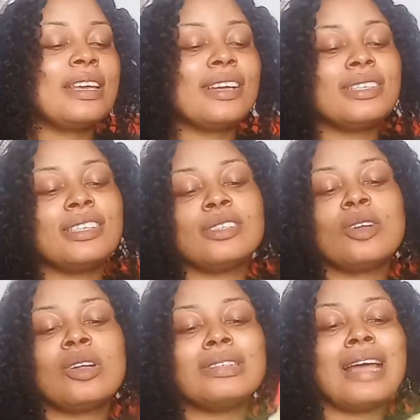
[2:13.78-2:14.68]
Yes, it's
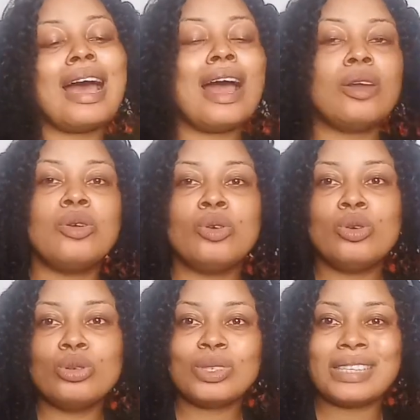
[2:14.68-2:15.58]
not that
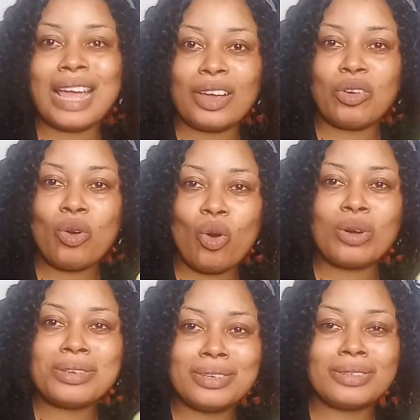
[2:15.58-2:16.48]
loose like
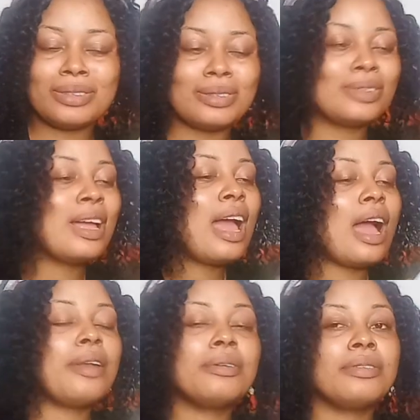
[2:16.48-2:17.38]
oil.
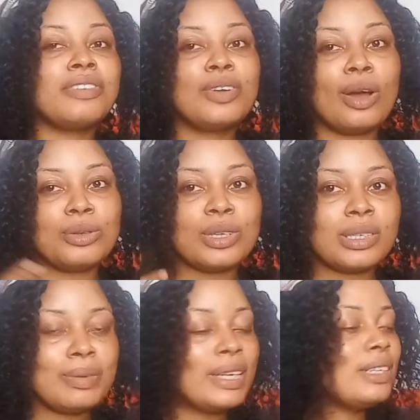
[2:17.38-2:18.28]
I don't even know how to
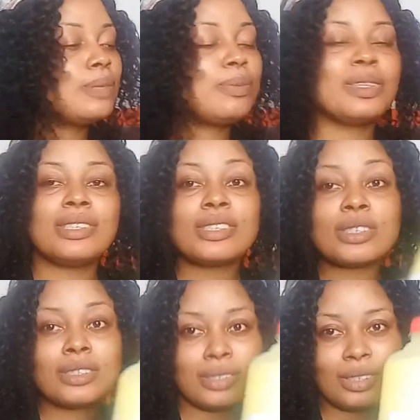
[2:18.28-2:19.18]
explain it, but
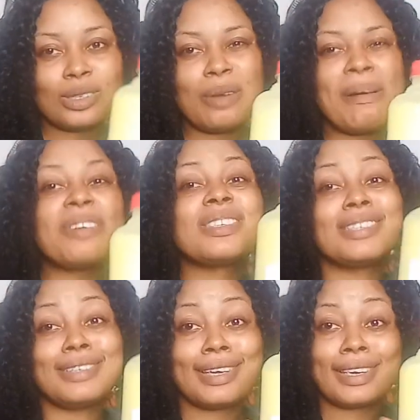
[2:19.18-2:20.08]
it's somehow
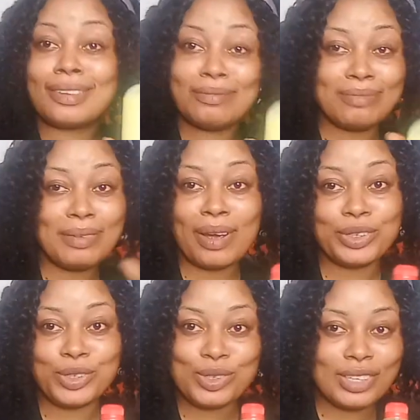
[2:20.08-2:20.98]
thick. Maybe I
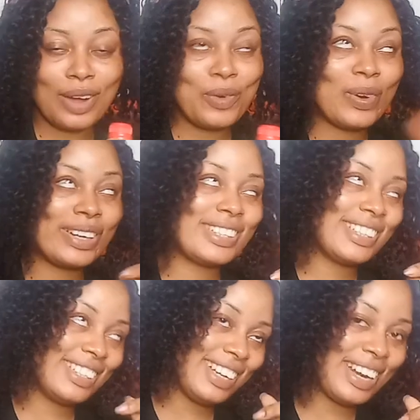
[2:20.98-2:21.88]
should use that word.
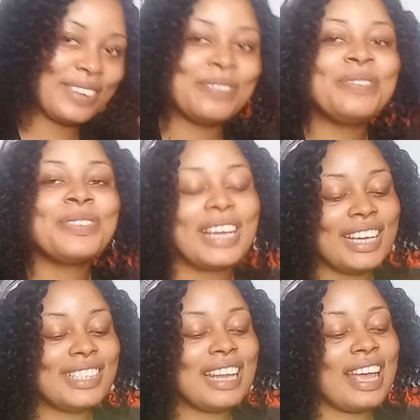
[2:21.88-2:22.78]
Yeah,
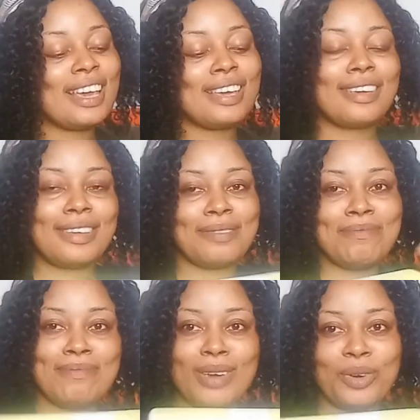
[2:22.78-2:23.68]
it's like
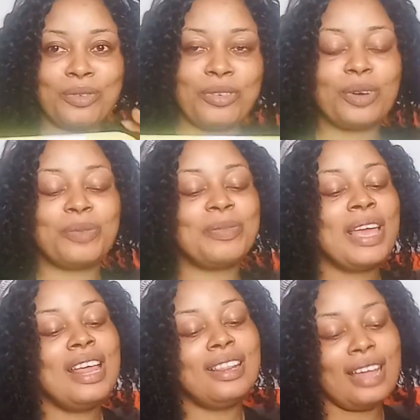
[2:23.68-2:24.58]
milk form.
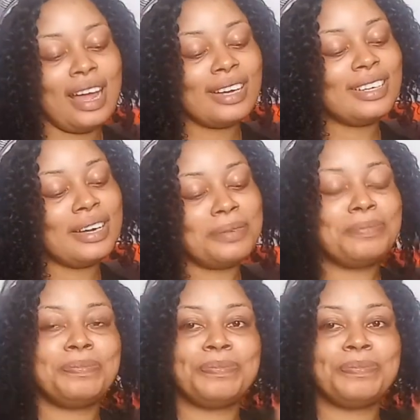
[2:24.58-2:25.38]
Yeah,